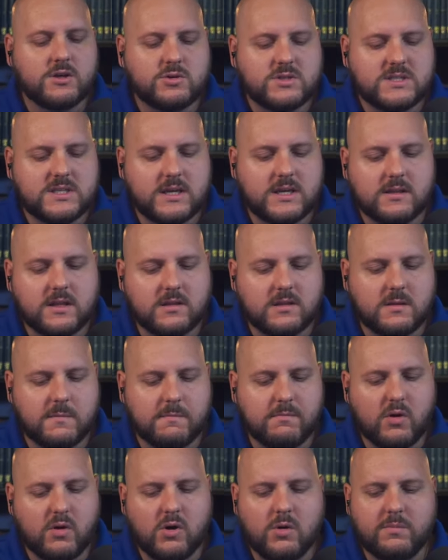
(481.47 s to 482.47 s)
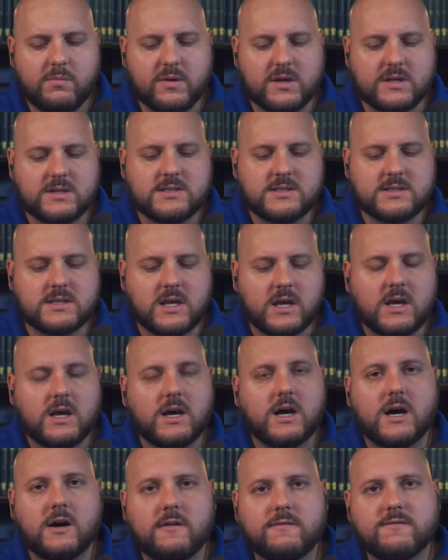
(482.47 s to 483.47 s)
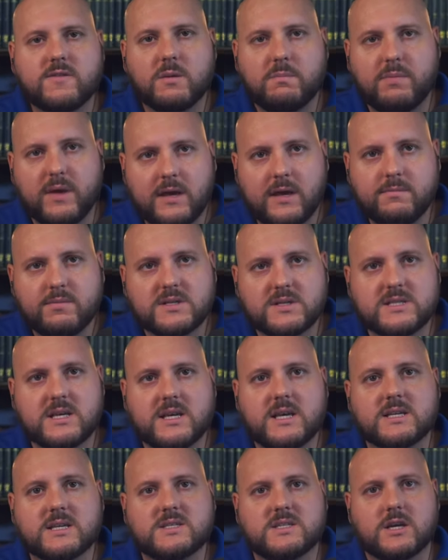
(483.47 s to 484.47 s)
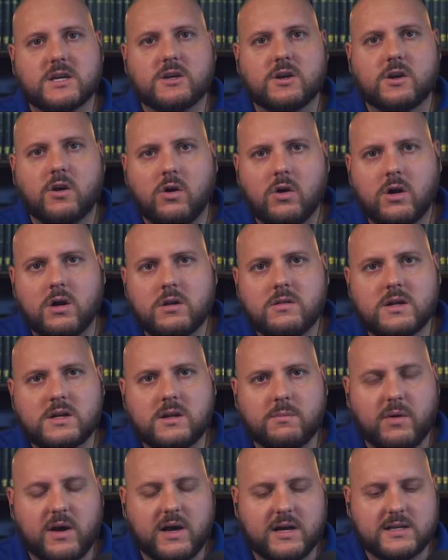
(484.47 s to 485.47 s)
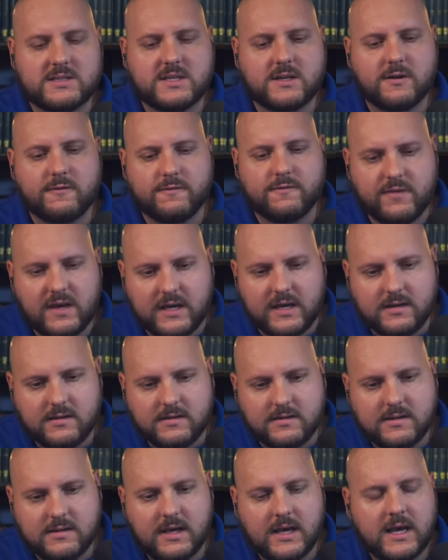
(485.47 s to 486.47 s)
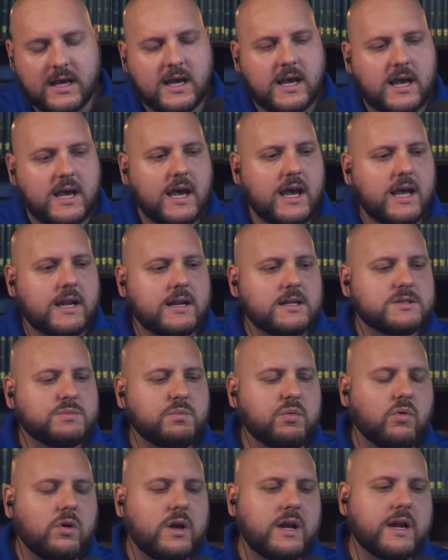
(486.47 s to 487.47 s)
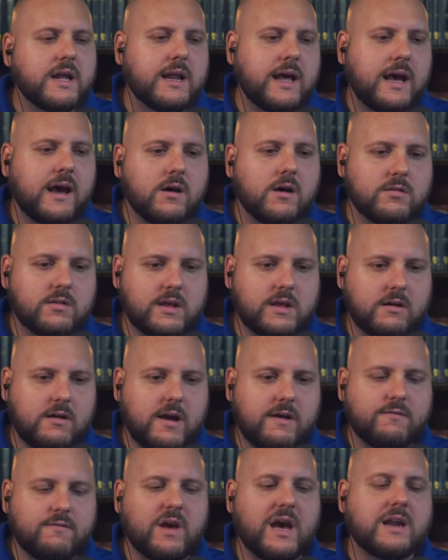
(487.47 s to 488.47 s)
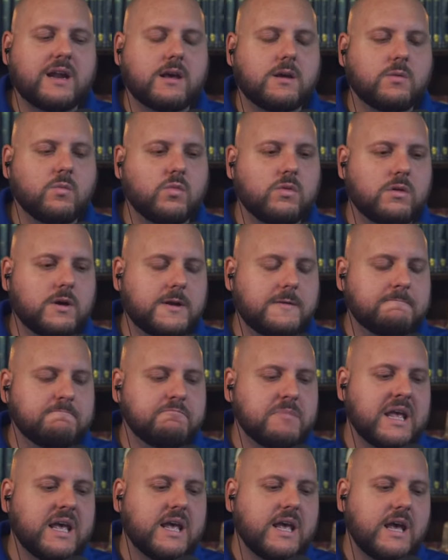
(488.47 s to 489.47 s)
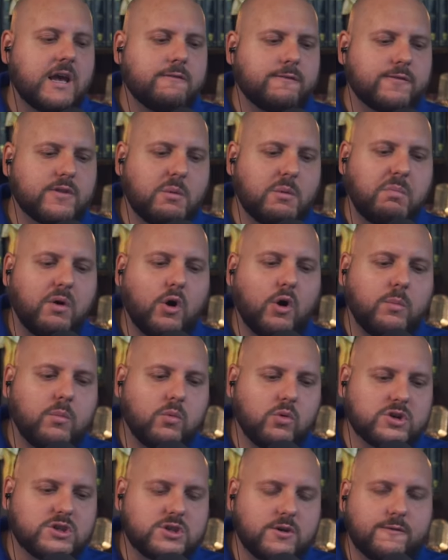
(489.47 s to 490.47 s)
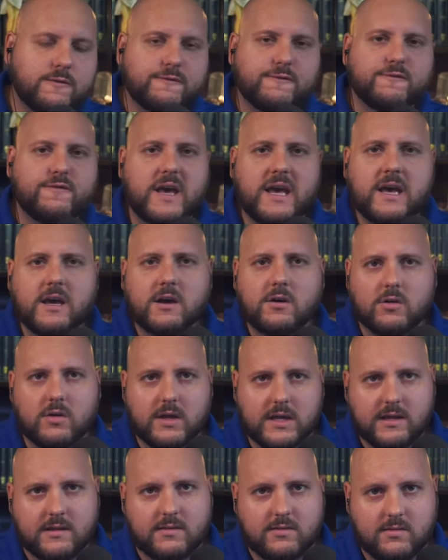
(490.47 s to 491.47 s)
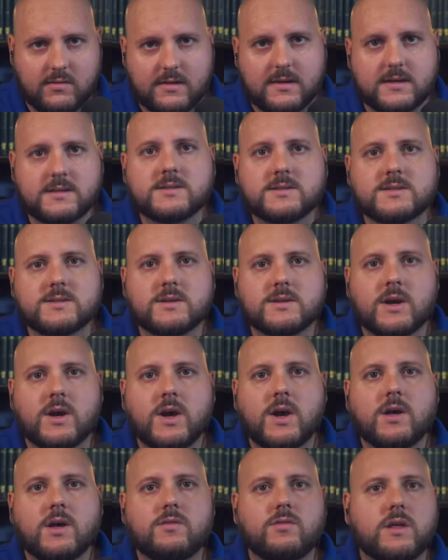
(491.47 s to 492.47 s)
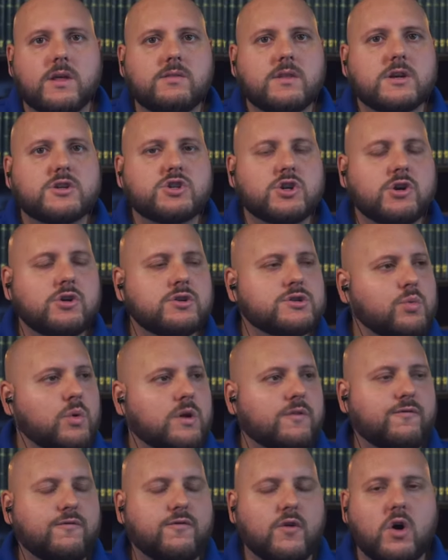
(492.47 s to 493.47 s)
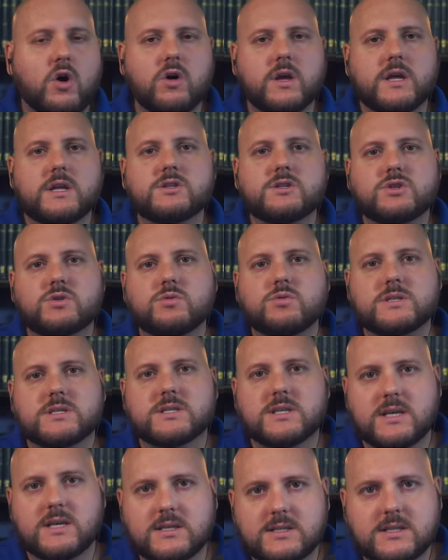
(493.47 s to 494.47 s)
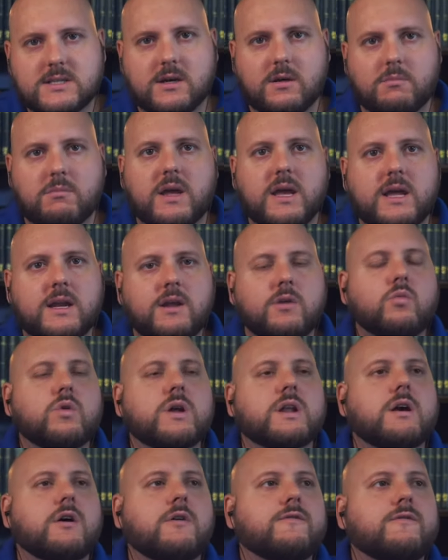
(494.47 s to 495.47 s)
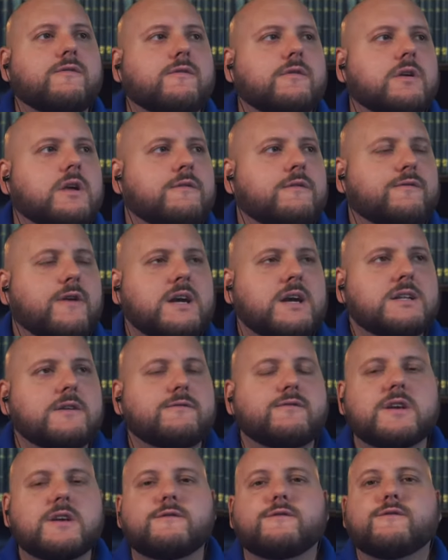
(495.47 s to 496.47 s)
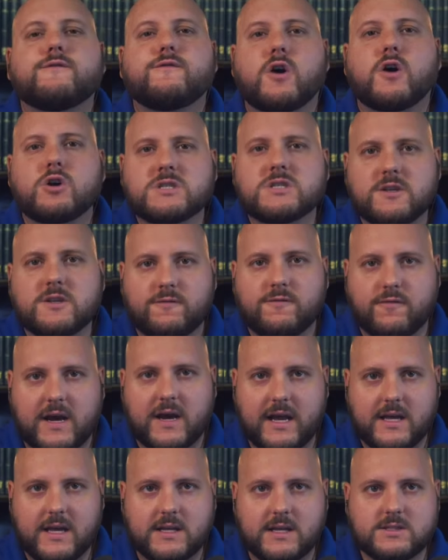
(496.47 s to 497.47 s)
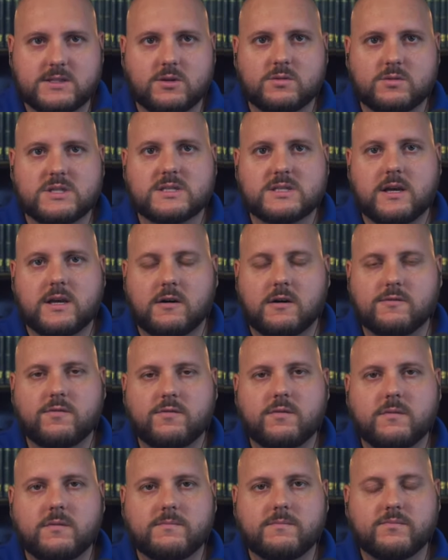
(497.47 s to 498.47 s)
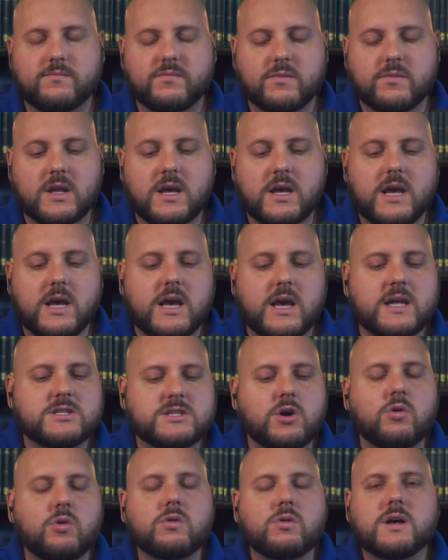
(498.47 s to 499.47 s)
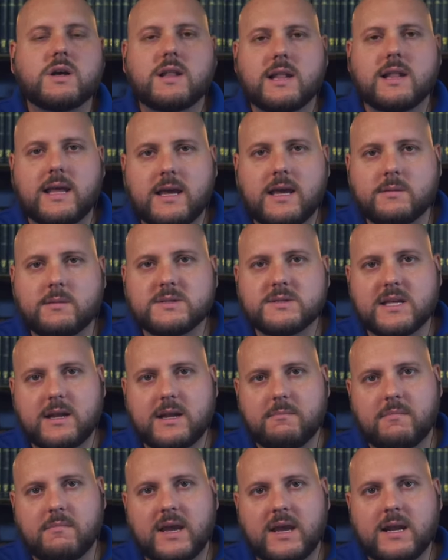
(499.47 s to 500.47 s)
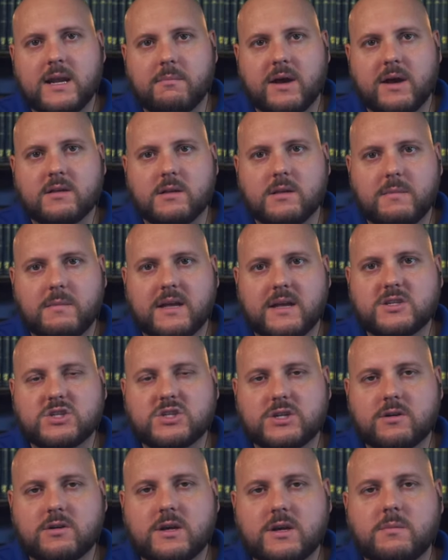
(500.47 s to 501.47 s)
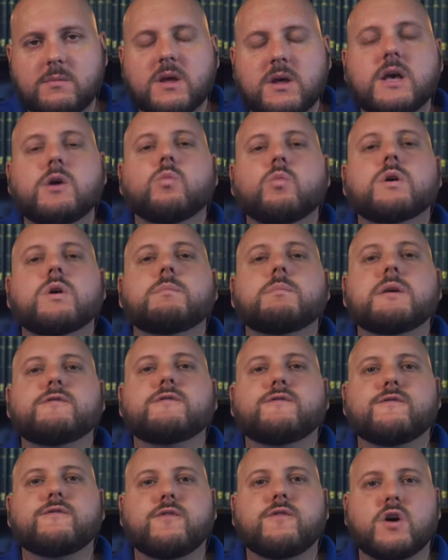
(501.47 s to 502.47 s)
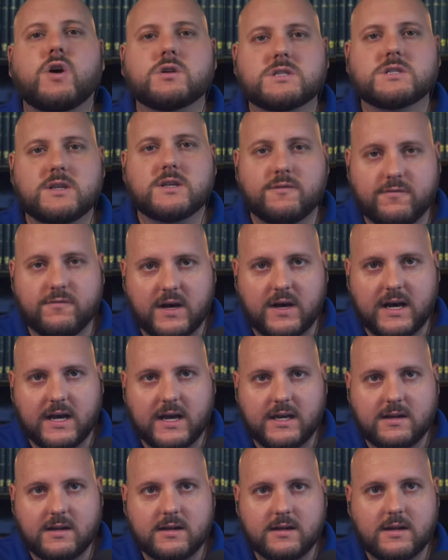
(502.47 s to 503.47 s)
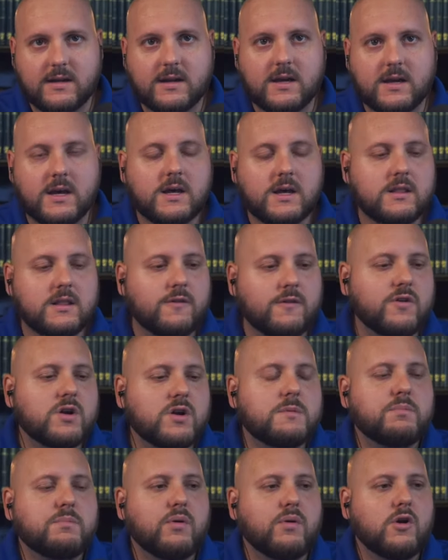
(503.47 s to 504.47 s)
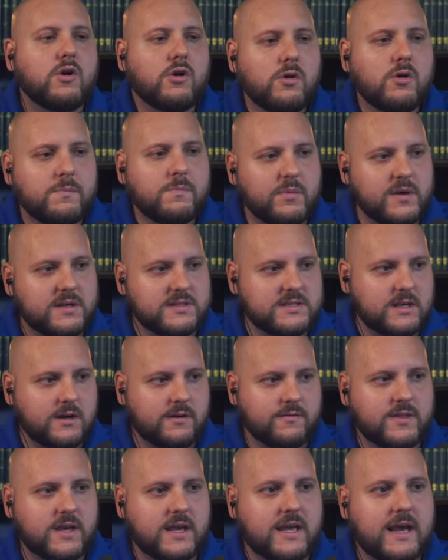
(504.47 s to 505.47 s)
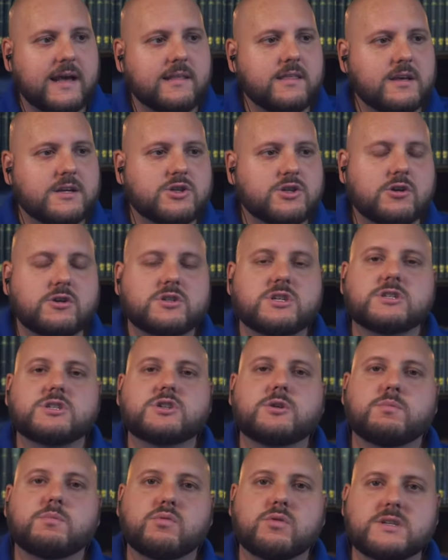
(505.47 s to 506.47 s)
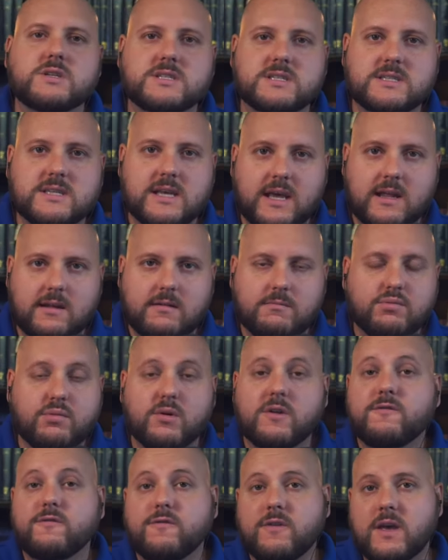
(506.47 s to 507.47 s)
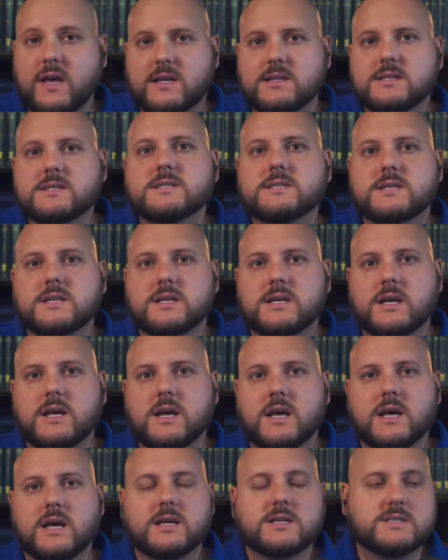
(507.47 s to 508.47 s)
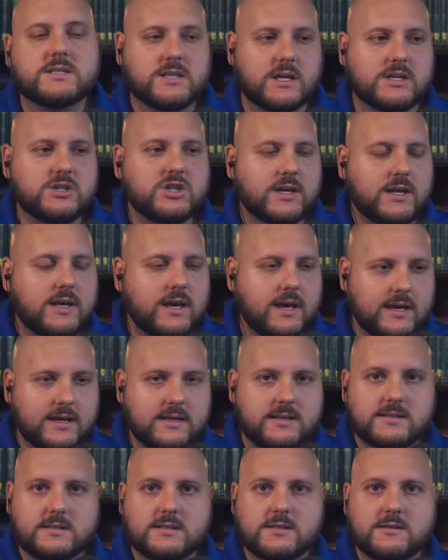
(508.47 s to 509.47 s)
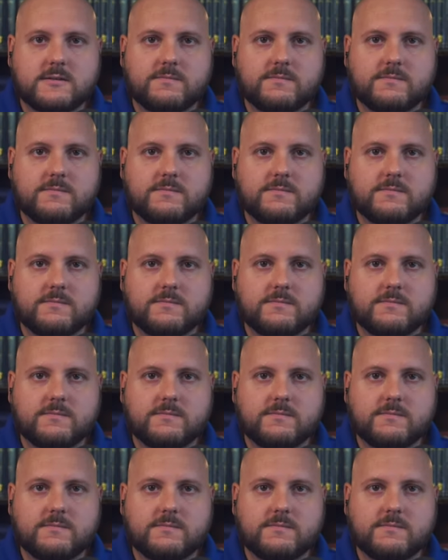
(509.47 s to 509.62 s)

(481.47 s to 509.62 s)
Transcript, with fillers: see that the purpose of the papacy is to guard the deposit of faith and it's pointed out there at Vatican I if the Pope were to fail in this, then the church would fall into schism and it would effectively falsify its own self. Its own claims that it made about the magisterium would be falsified. The very purpose of the Catholic Church is to present, prevent such a case,